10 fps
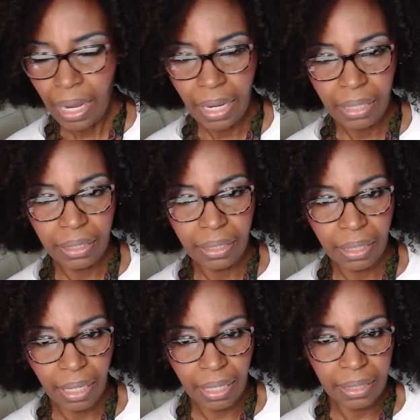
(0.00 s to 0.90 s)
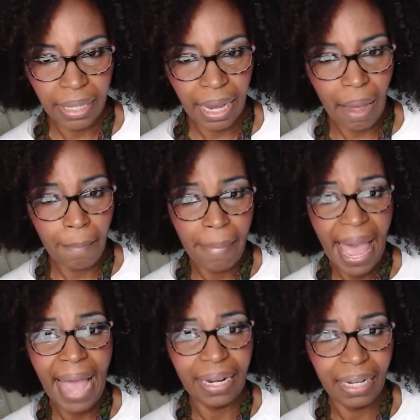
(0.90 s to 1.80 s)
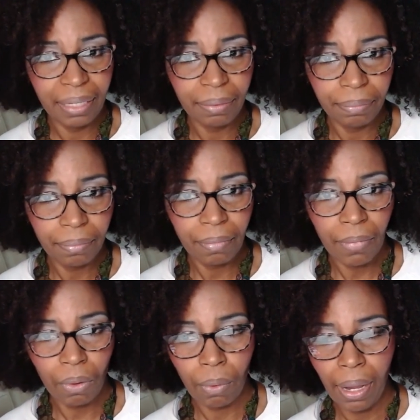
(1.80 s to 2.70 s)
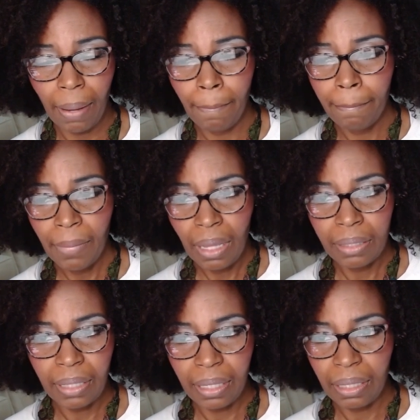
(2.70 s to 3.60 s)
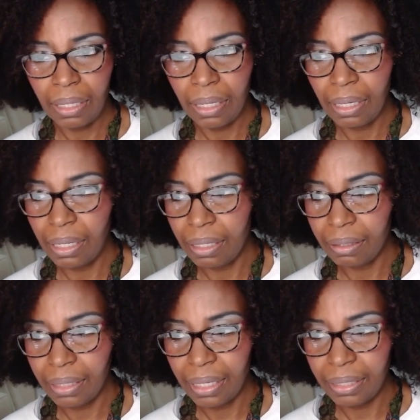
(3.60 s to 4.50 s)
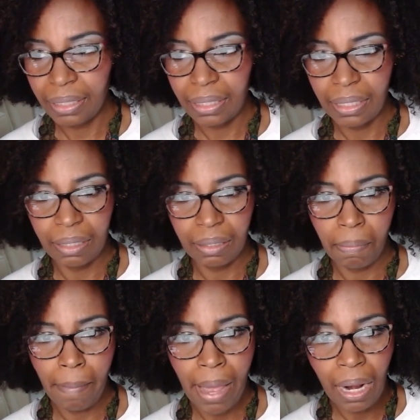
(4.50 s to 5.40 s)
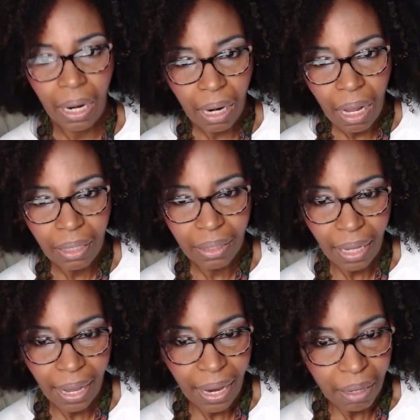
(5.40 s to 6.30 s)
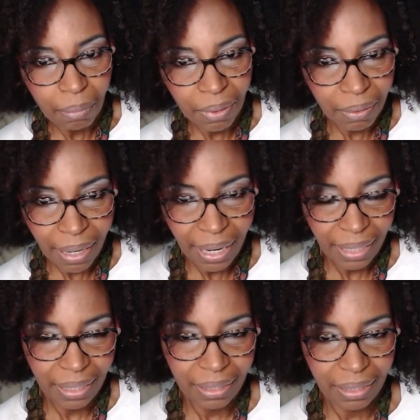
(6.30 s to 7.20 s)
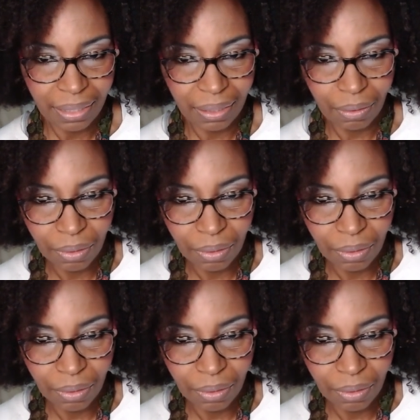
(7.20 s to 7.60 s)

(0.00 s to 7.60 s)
it's like a magnet, right? It's like they can just smell it on the animal, right? They just